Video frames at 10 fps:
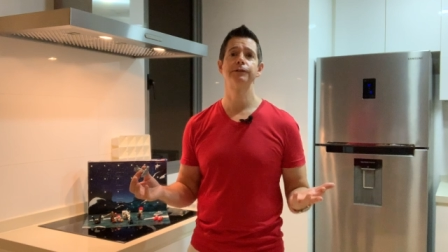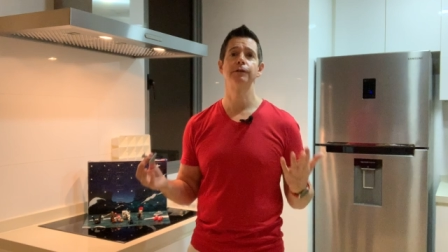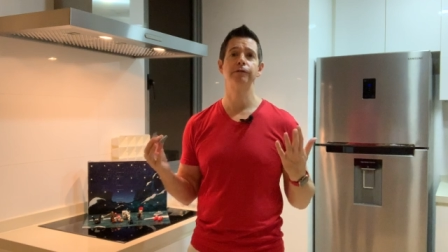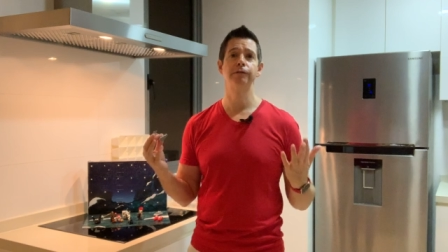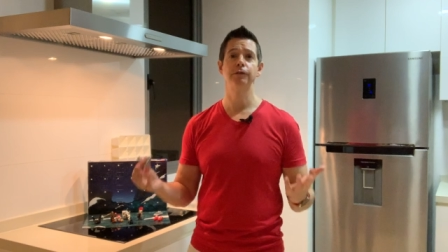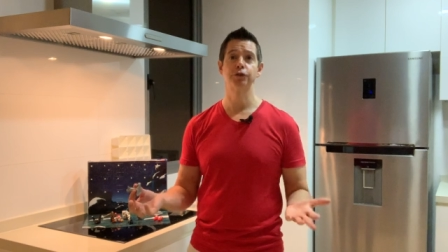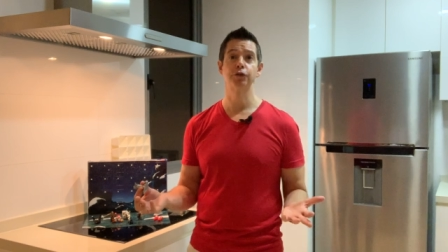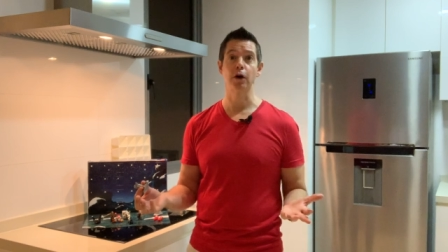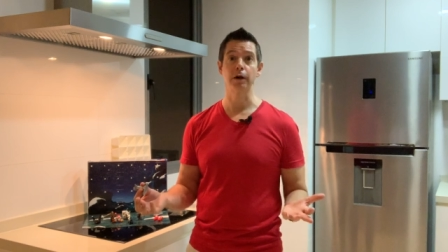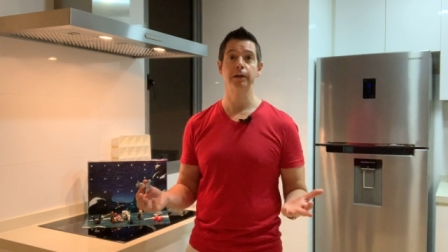a
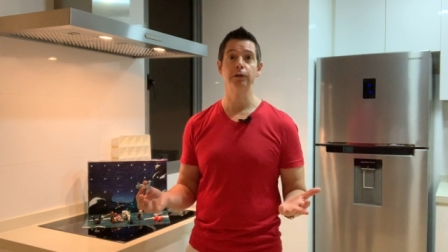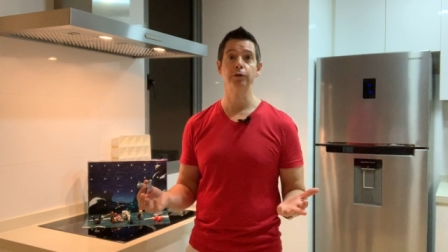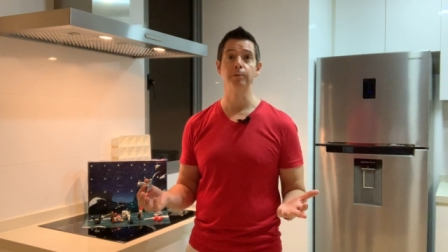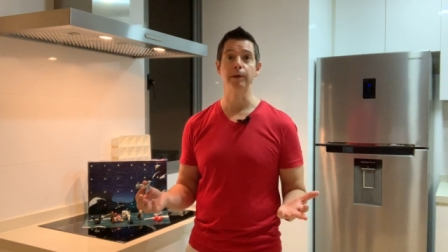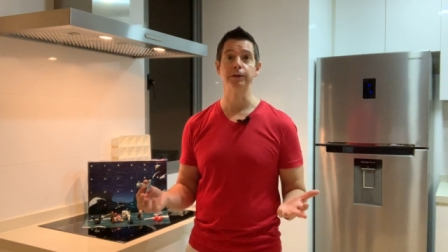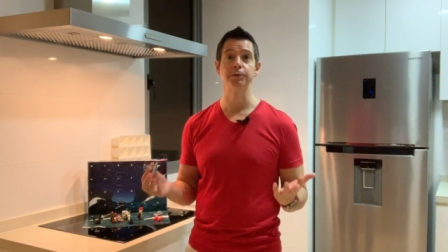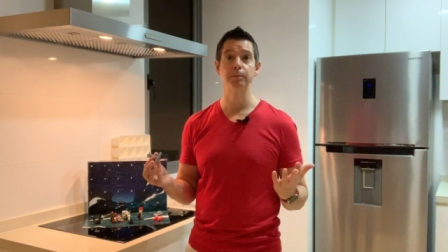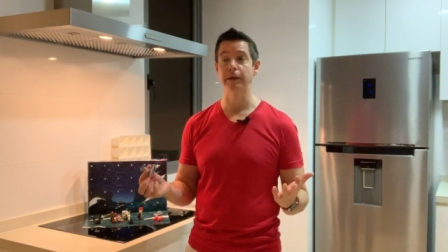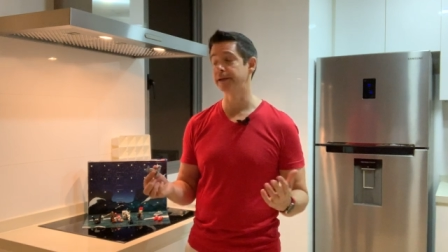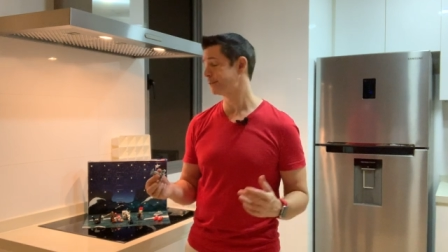Starkiller base
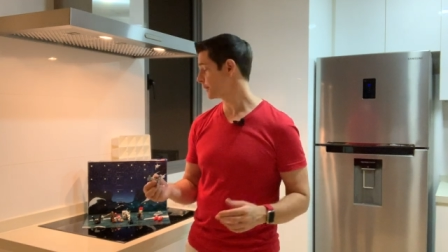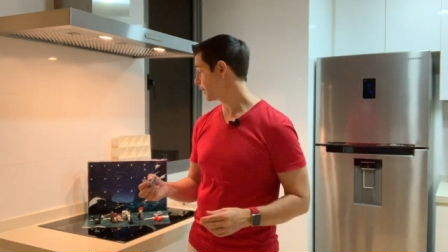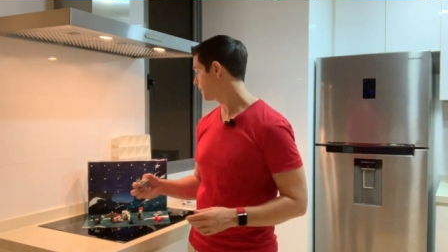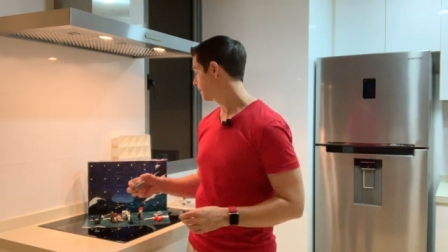playset?